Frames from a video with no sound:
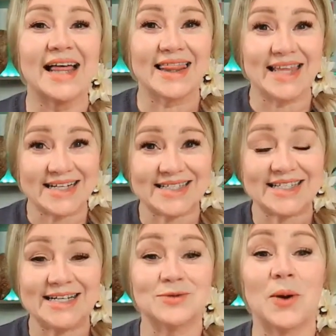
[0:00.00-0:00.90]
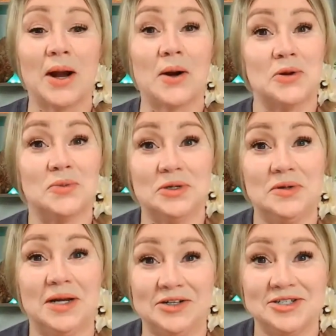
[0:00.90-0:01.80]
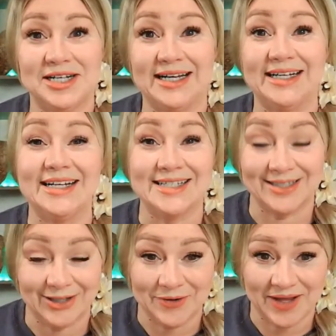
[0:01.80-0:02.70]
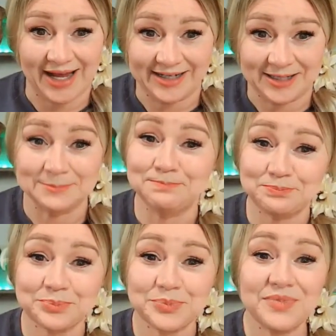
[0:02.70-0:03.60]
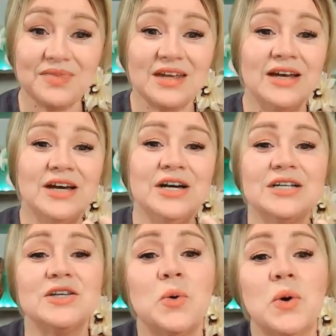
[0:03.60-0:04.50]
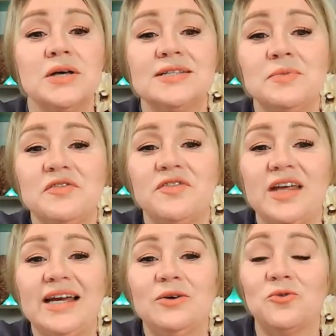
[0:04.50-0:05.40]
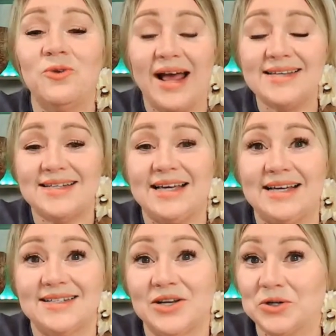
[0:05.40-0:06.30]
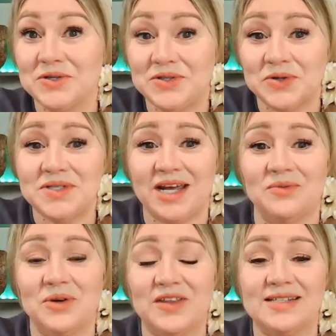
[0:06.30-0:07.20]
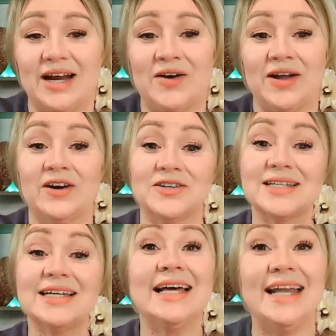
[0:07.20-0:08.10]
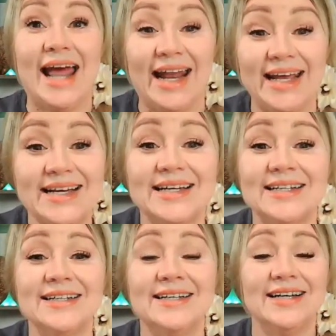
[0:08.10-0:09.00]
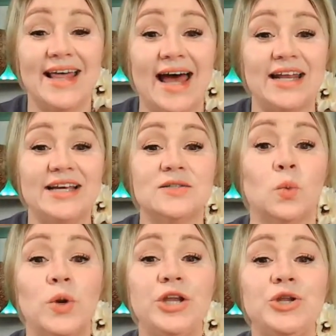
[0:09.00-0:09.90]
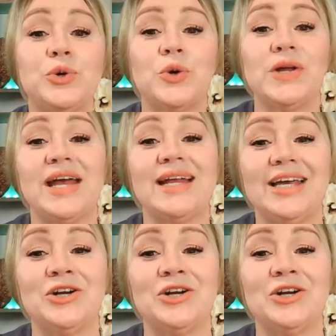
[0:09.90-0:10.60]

this is where your root energy is located. So some of the rest needs that are associated with this area are kinetic. That is when you create